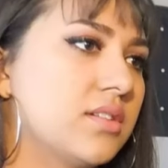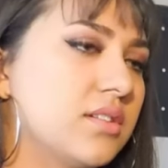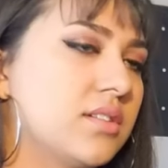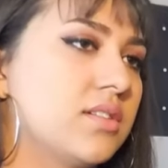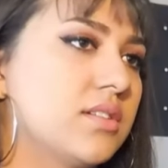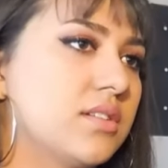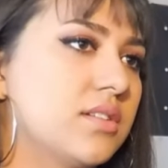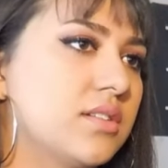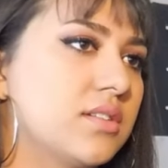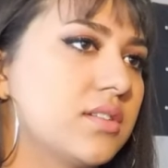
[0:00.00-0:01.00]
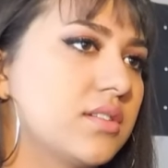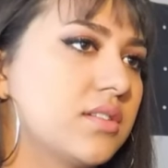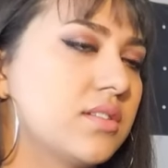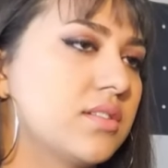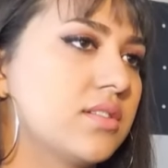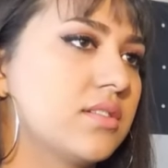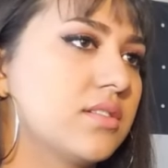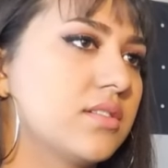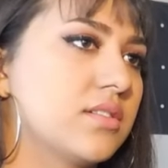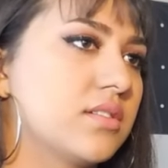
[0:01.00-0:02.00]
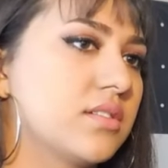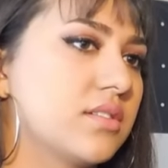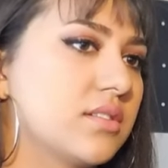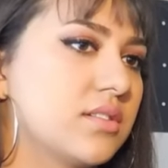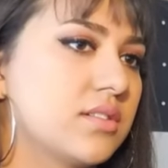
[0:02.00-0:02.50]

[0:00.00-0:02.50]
(no one is talking)